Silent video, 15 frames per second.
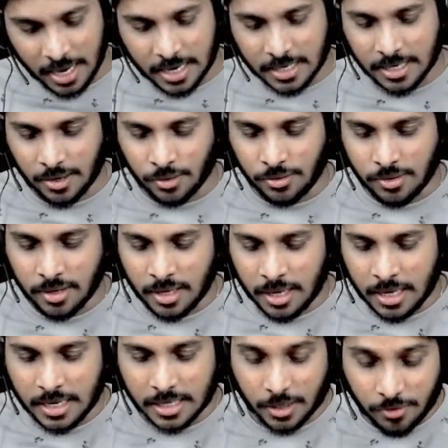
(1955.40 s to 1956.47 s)
Now
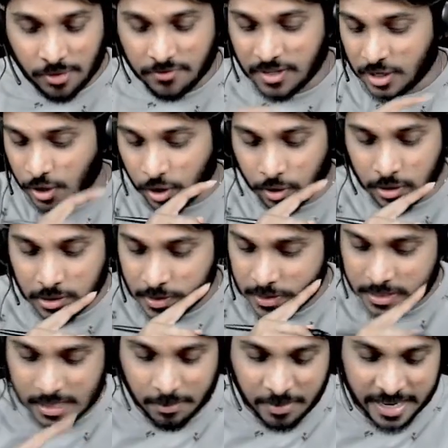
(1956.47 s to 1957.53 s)
if at all
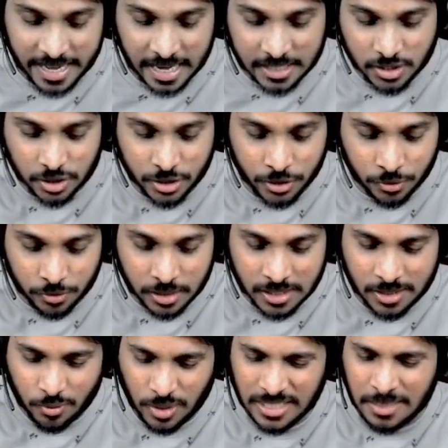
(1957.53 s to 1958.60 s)
somebody asked you,
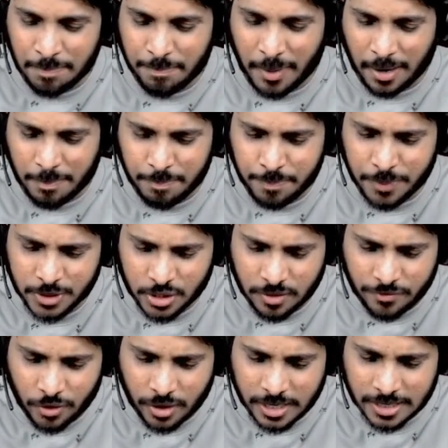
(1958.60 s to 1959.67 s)
what is the purpose of
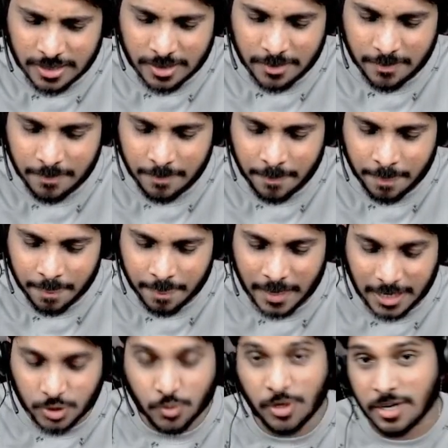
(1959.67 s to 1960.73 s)
audit?
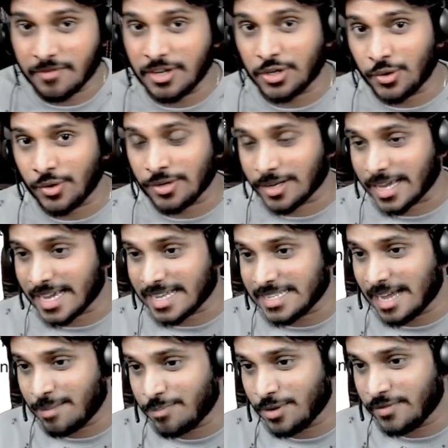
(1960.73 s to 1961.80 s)
That's what we told.
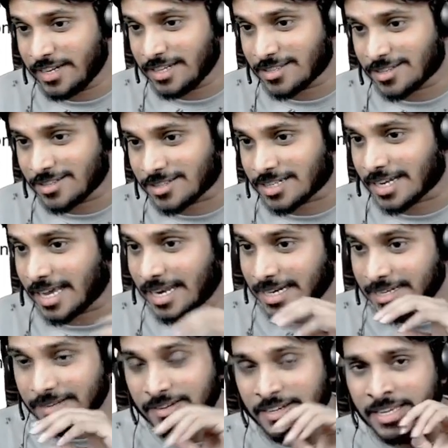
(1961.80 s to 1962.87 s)
Example we discussed
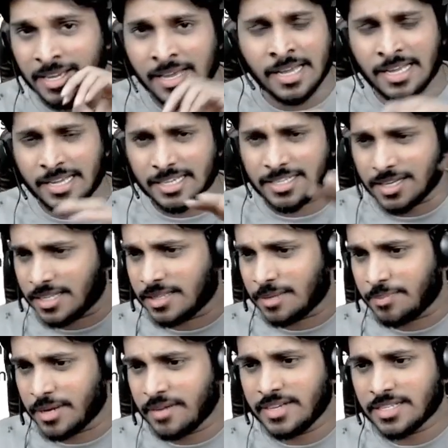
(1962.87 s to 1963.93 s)
collectively. In the
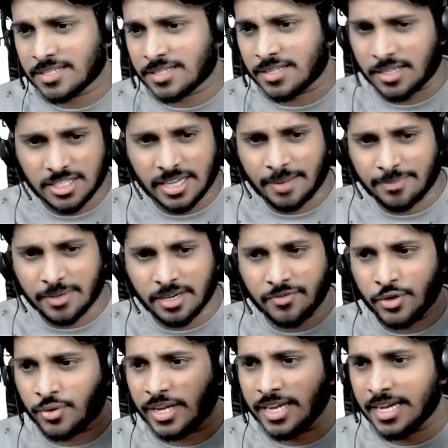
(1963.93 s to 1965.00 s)
previous chapter, if
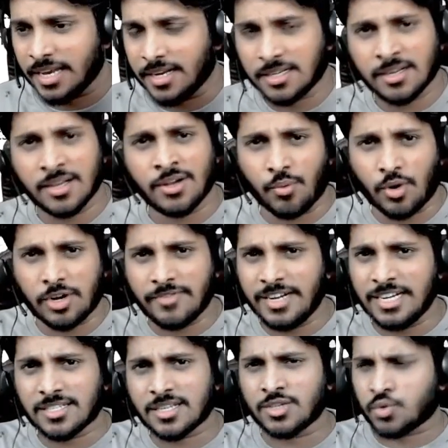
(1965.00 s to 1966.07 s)
you recollect, what we
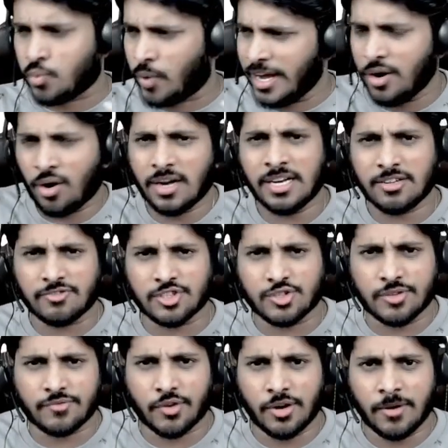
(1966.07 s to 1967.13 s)
discussed, why audit first
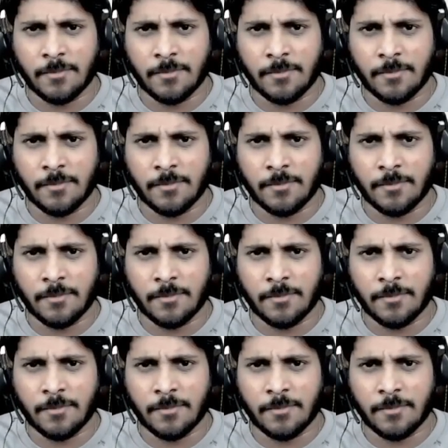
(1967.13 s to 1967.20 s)
of all?